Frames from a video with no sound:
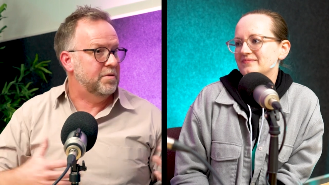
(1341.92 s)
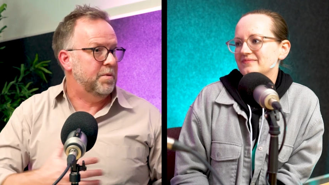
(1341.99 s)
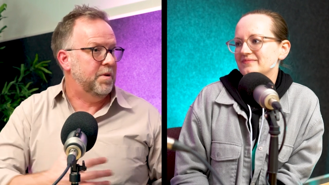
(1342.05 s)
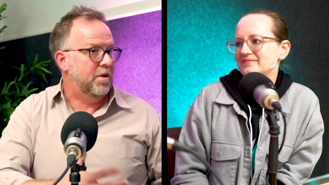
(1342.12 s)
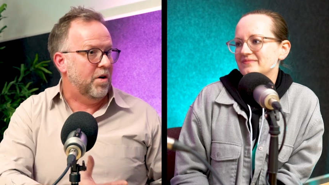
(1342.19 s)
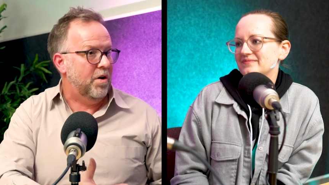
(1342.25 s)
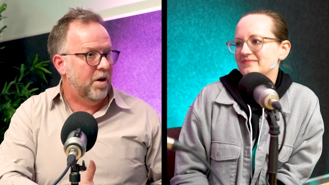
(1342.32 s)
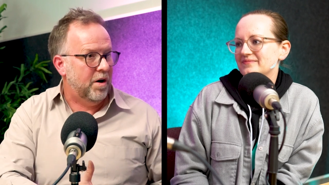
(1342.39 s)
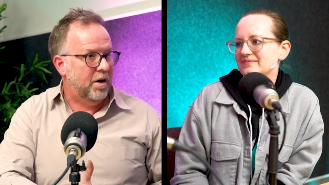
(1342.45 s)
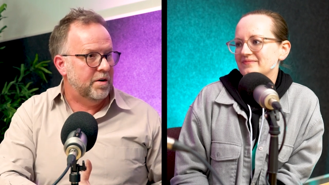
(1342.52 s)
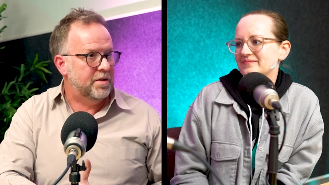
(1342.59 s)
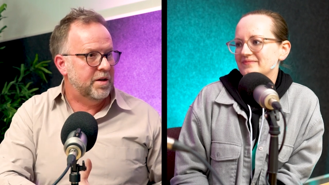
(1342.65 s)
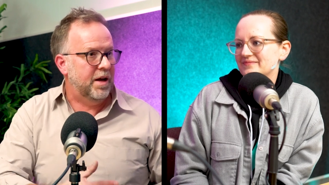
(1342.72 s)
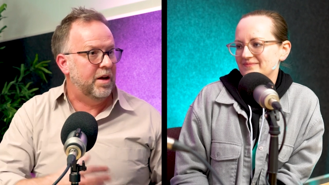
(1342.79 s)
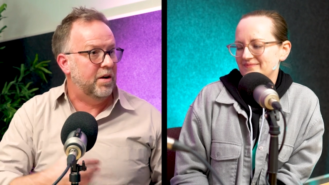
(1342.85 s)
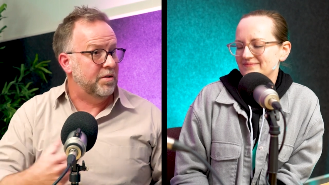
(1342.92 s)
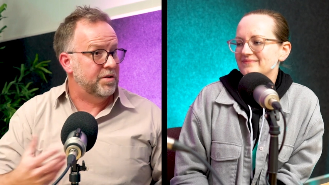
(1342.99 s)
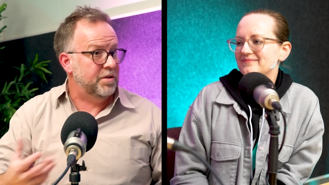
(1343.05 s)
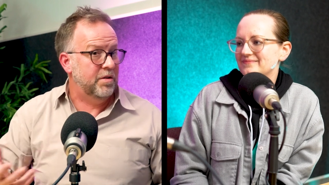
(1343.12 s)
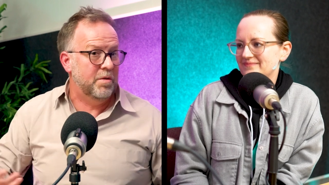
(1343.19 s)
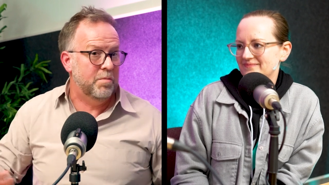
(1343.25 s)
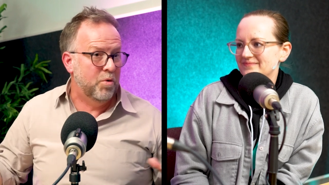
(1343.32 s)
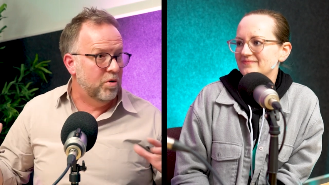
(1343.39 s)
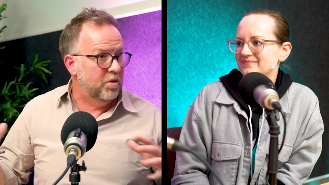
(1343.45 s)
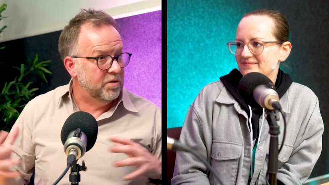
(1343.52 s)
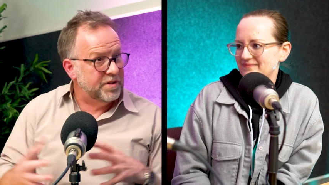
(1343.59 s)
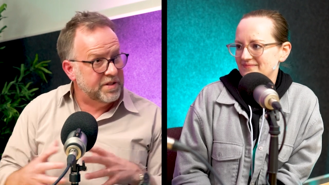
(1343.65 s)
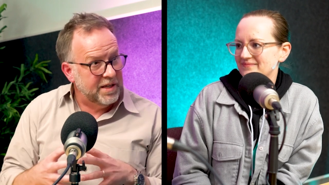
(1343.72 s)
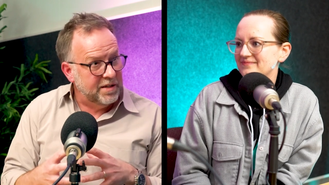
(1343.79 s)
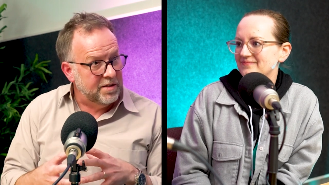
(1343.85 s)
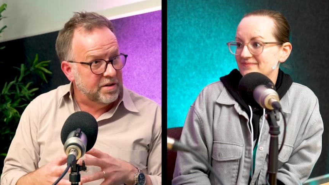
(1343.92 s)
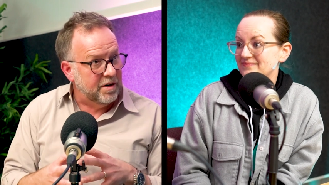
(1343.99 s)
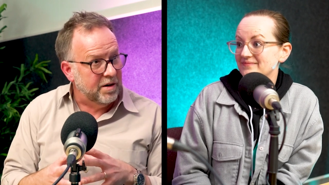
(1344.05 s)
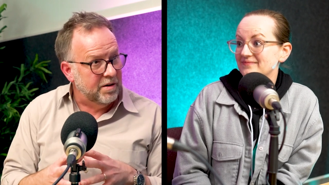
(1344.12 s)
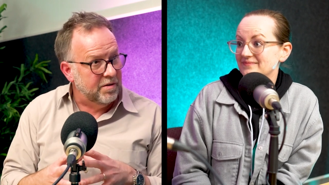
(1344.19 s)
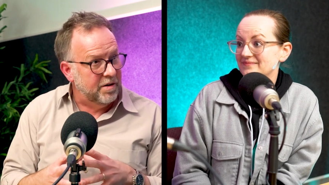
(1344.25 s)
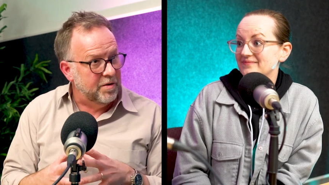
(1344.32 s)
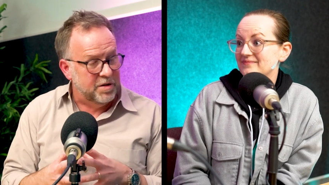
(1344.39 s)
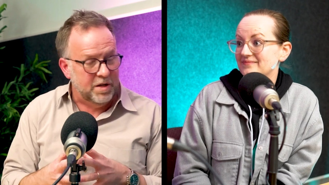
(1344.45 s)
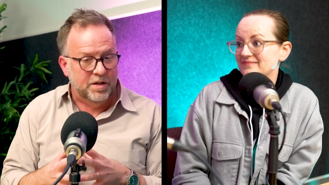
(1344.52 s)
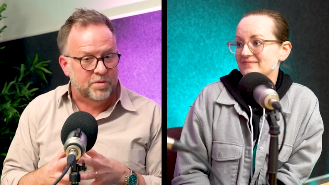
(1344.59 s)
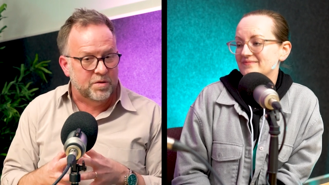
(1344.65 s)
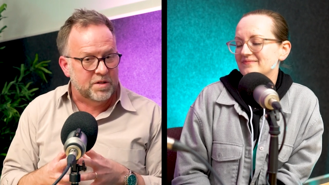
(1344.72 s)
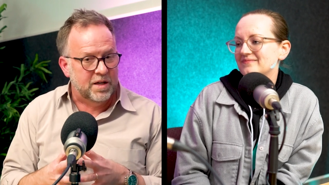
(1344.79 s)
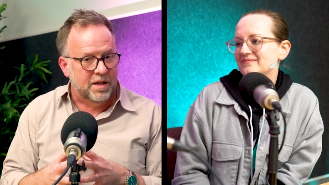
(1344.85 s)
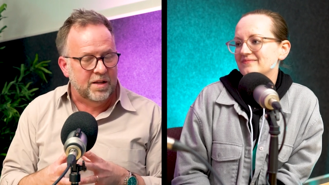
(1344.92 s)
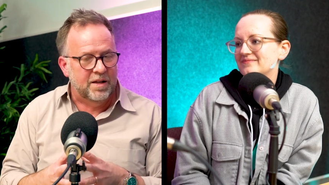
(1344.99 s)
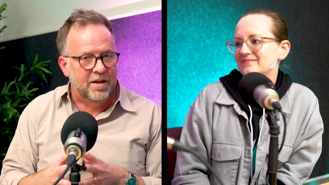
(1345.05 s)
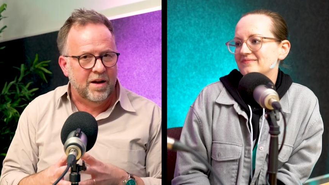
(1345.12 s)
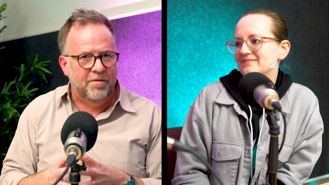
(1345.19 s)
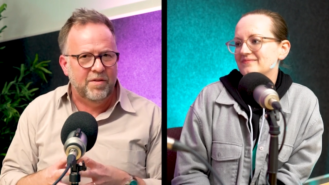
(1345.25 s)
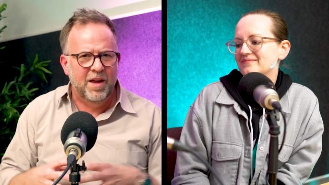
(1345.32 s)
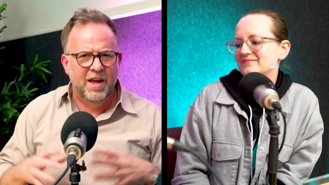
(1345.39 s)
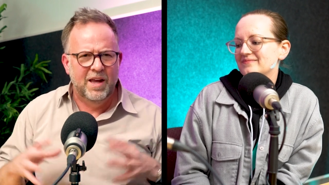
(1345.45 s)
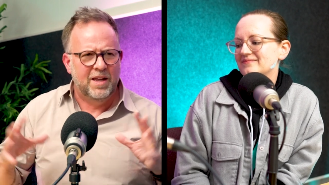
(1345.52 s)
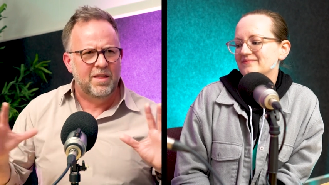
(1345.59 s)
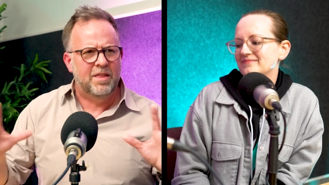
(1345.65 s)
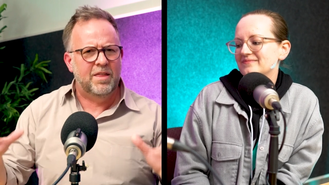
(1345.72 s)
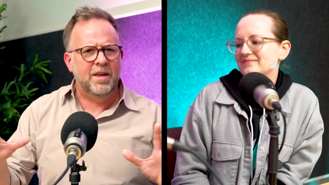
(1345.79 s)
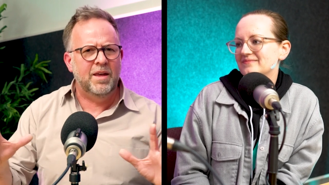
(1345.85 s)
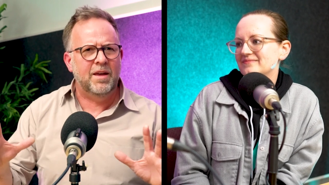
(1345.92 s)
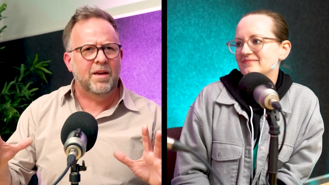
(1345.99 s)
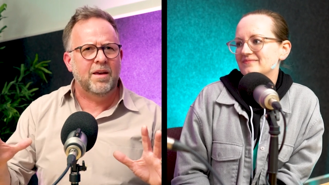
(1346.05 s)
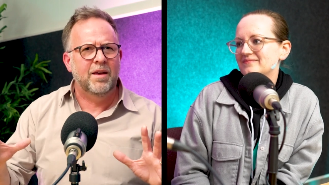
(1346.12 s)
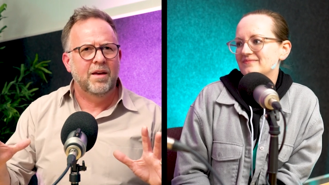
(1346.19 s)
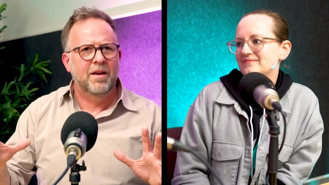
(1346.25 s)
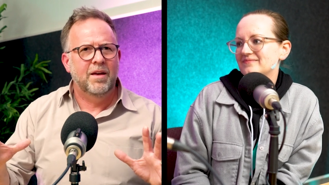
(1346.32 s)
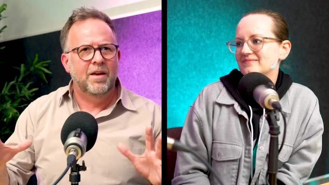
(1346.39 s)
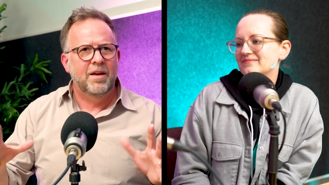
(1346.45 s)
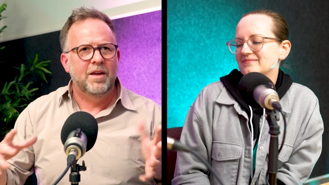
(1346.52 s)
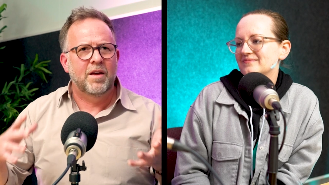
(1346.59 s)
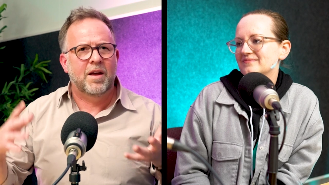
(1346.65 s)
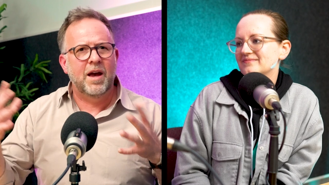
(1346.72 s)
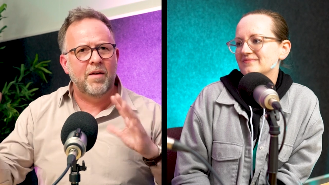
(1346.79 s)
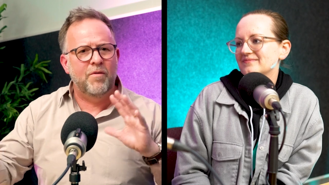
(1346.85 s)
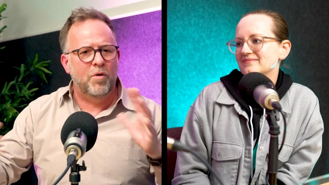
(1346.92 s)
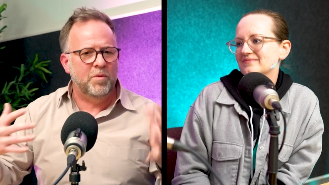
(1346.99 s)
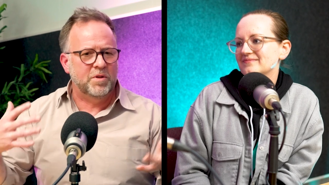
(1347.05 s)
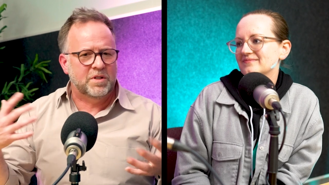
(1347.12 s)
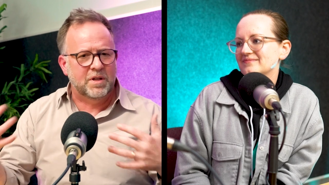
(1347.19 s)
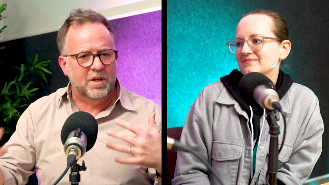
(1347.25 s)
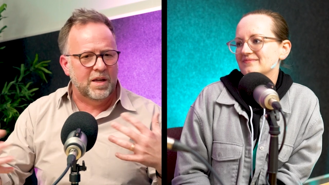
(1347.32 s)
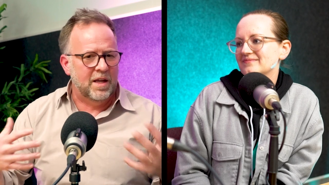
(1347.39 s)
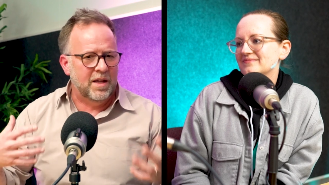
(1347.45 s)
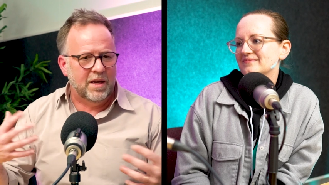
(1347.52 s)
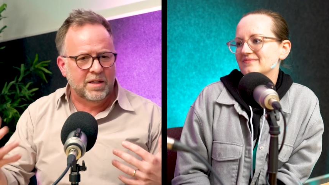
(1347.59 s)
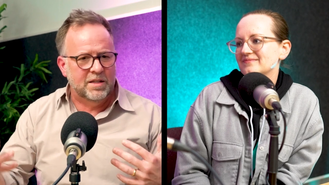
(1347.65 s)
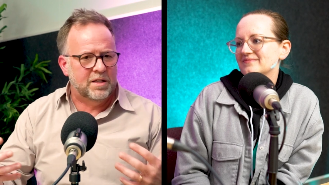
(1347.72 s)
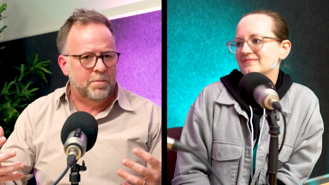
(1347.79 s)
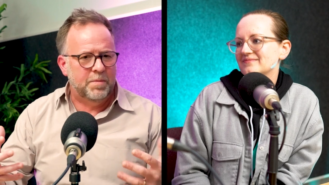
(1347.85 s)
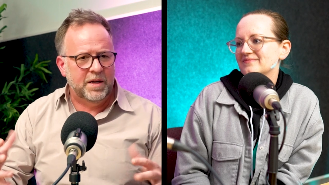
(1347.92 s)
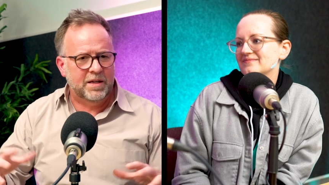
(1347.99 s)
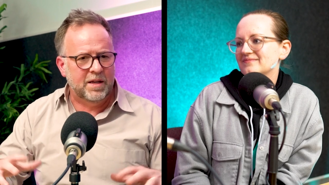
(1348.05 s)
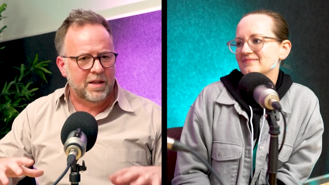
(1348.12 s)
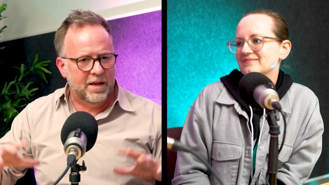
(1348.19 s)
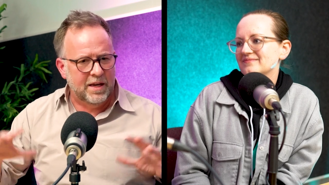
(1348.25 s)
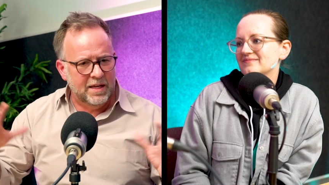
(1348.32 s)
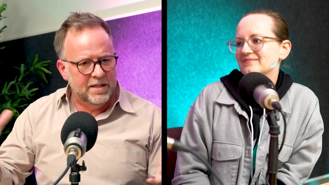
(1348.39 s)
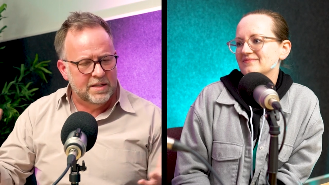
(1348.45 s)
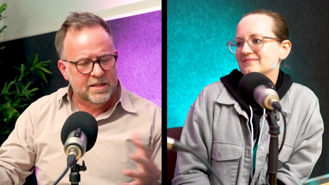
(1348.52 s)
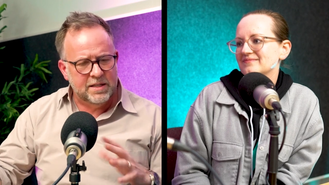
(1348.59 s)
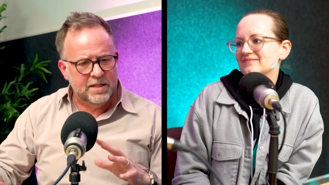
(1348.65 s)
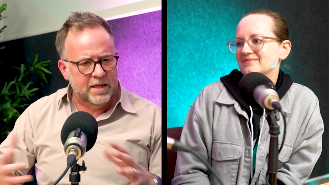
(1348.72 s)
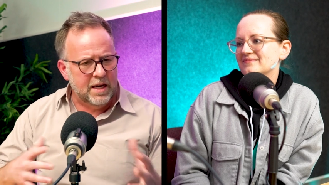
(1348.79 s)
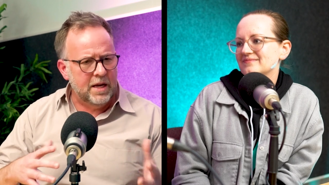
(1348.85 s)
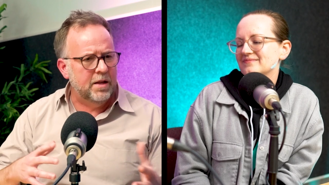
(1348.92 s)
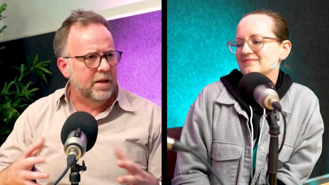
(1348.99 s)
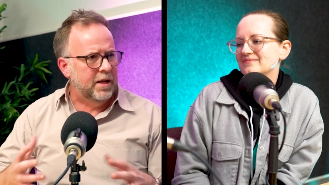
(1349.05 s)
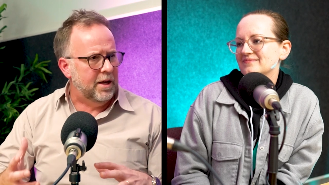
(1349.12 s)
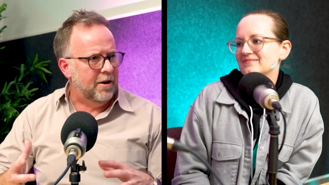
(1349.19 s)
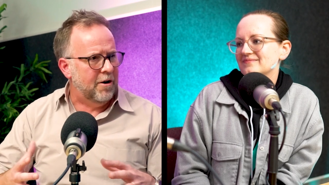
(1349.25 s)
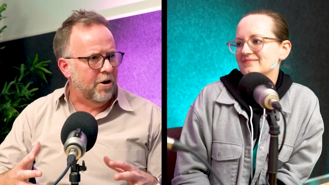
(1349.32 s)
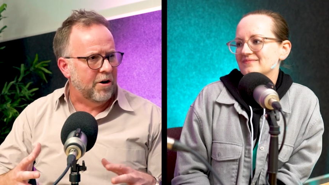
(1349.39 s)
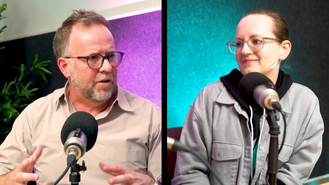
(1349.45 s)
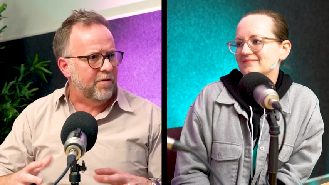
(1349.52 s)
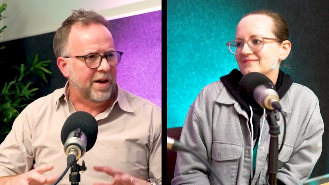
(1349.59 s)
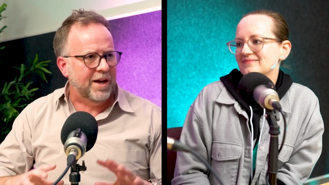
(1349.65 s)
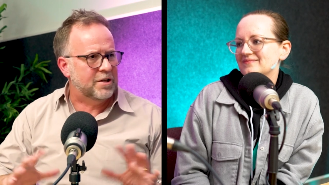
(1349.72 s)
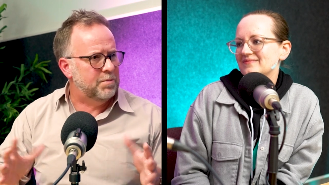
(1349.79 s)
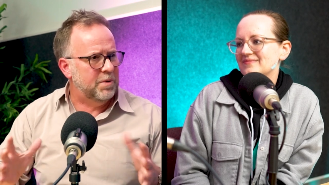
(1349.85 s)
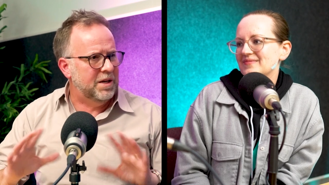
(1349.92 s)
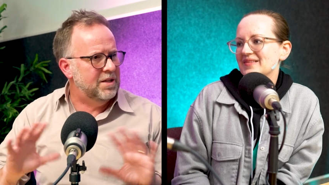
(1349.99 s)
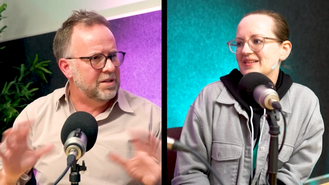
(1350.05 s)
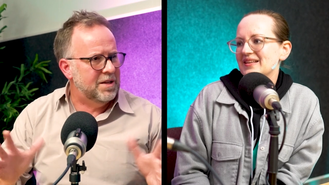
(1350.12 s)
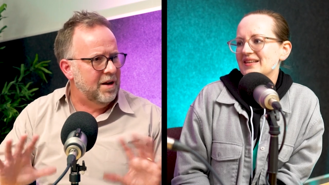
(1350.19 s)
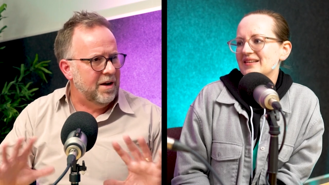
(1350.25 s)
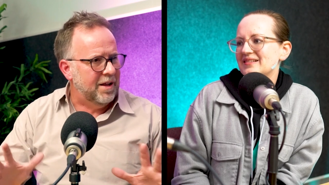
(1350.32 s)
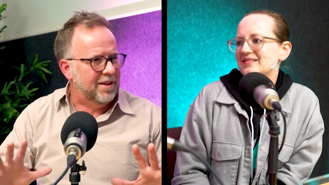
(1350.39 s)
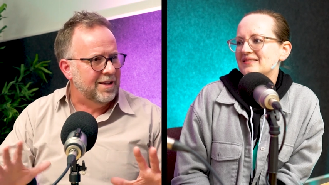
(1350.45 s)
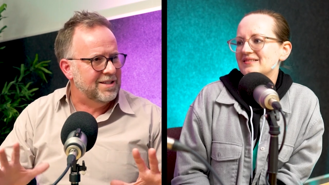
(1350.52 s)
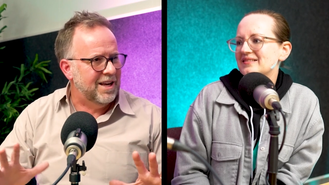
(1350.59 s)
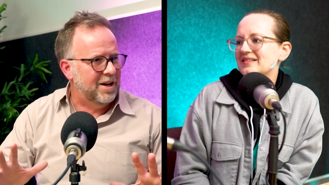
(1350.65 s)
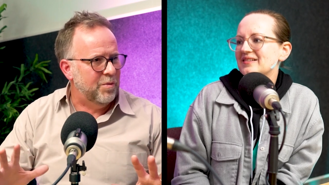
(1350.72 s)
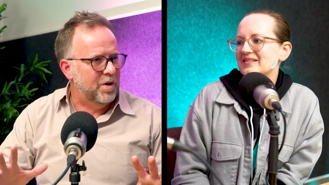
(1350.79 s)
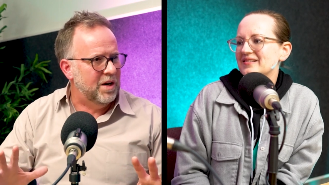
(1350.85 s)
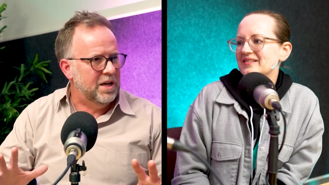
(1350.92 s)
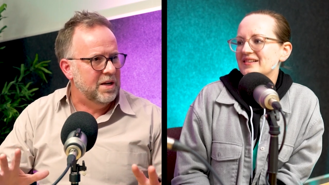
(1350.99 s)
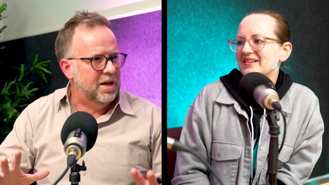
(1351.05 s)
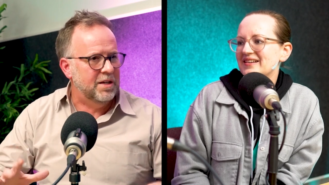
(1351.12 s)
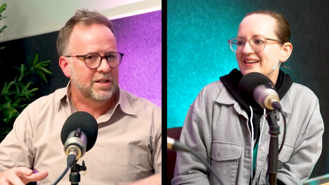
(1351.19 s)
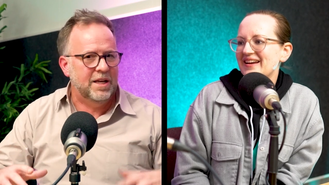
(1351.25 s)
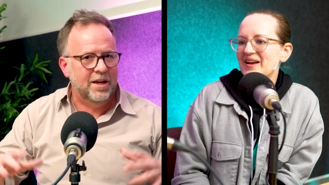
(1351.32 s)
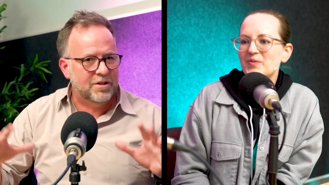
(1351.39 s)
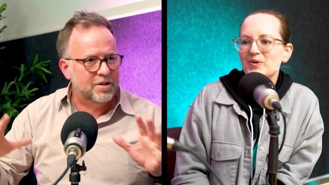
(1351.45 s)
Speaker 1: has been the heart and also the moral center mm. interestingly enough you think you kind of almost uh, it gets depicted that he's stealing artifacts, but he's not. That's not no. what he does. He, he